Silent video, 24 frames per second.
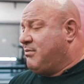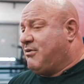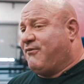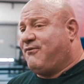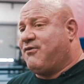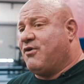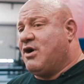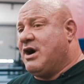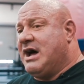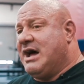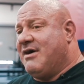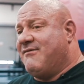
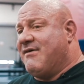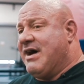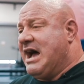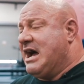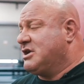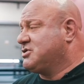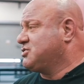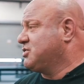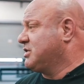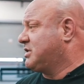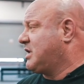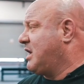Before I have
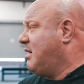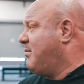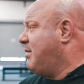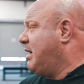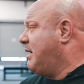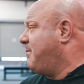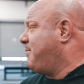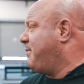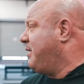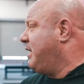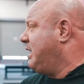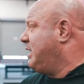Ashley
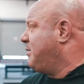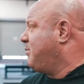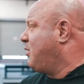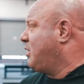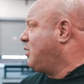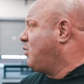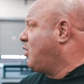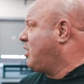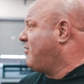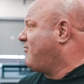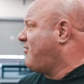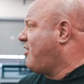come up,
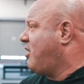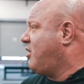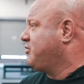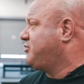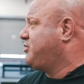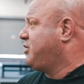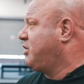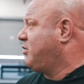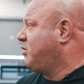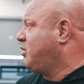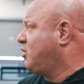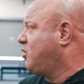anybody wanna
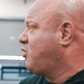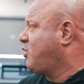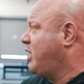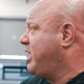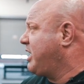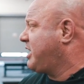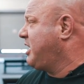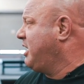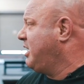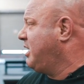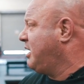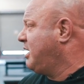volunteer real
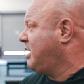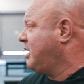quick?